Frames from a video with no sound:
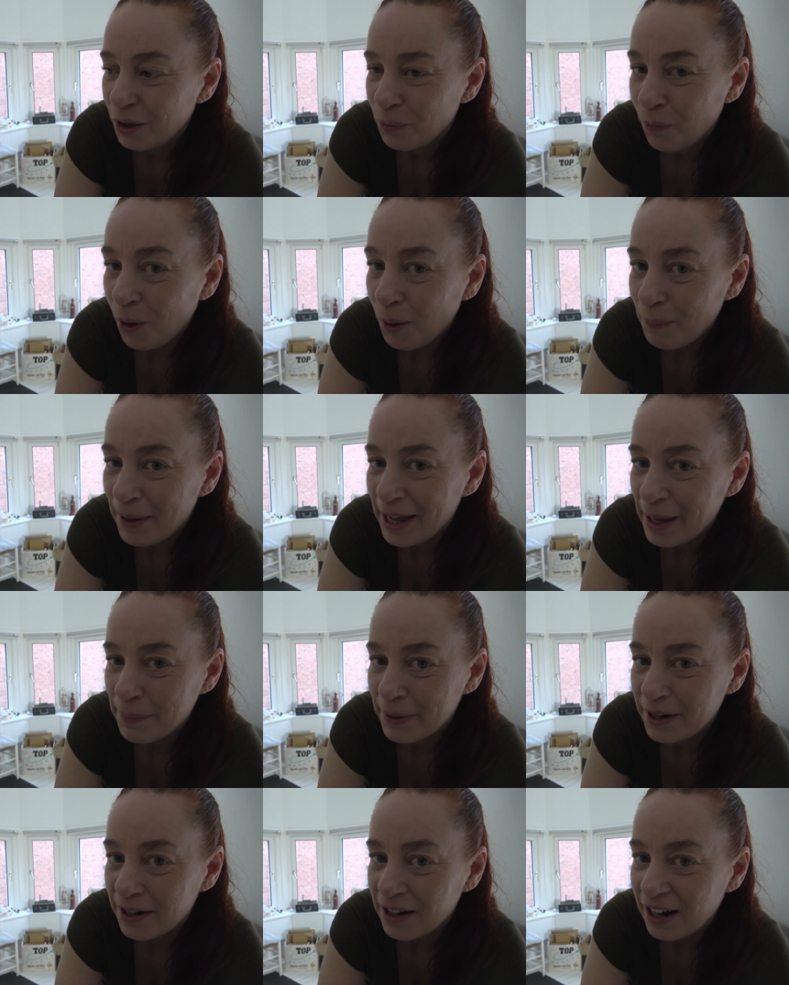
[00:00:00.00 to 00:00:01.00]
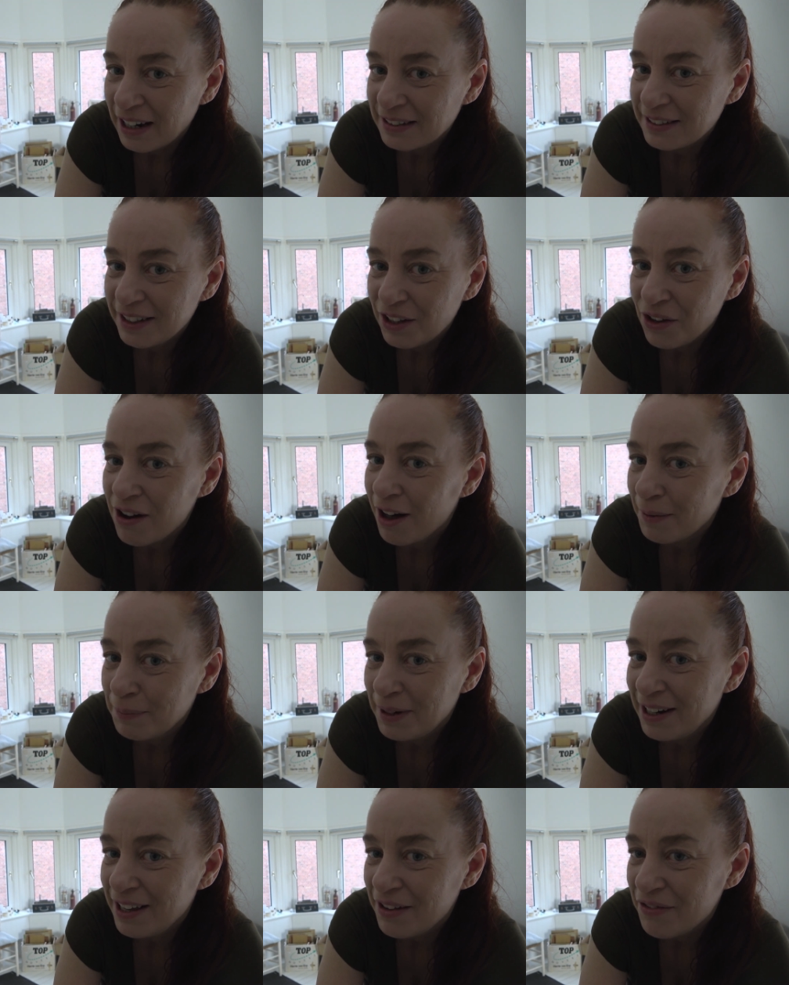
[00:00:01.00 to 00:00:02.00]
wallpaper. I still can't
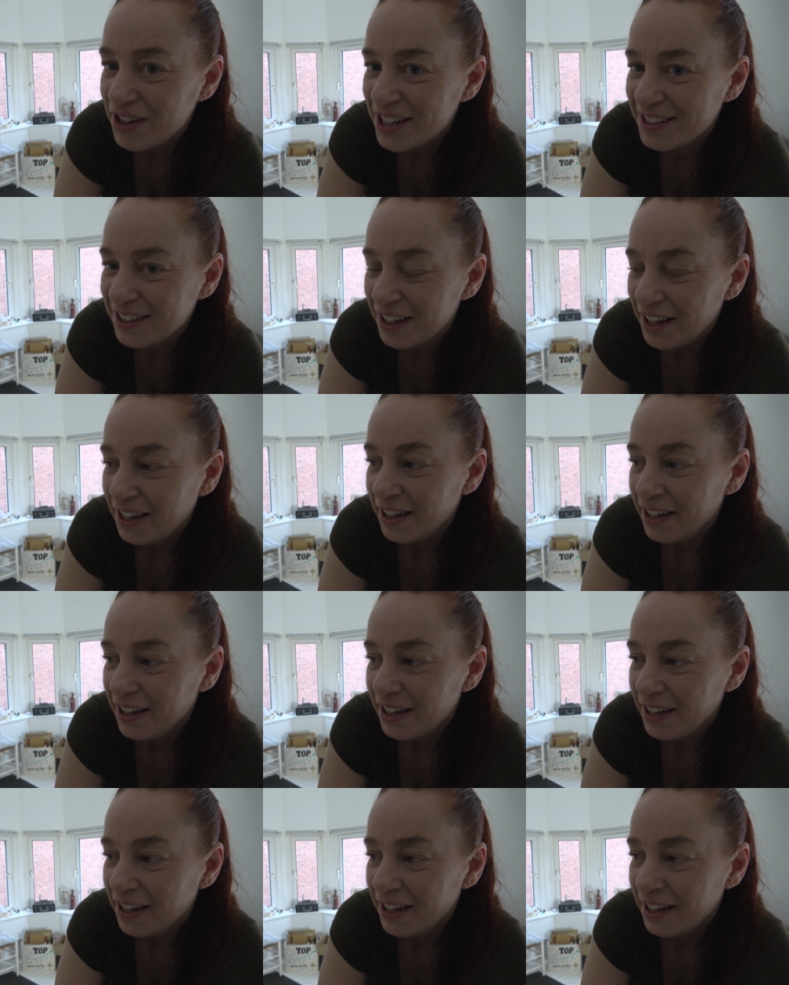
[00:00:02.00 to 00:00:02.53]
believe it.